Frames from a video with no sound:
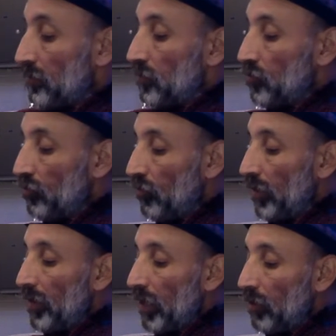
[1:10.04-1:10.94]
so I
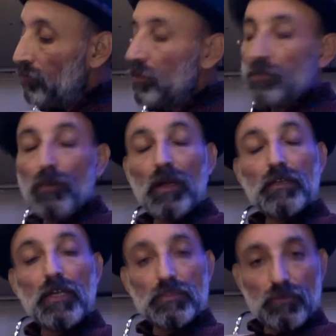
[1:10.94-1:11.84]
got to do this
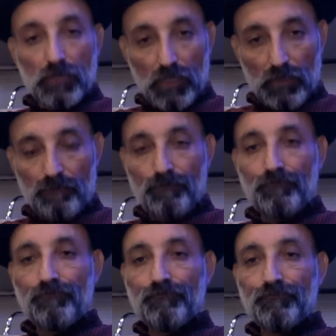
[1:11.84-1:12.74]
podcast today.
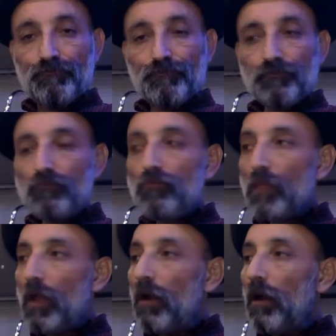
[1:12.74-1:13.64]

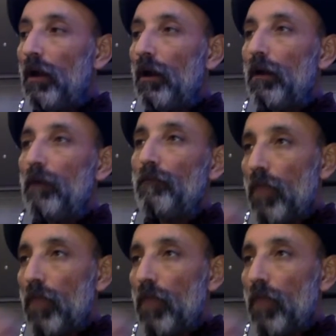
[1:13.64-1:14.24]
Um,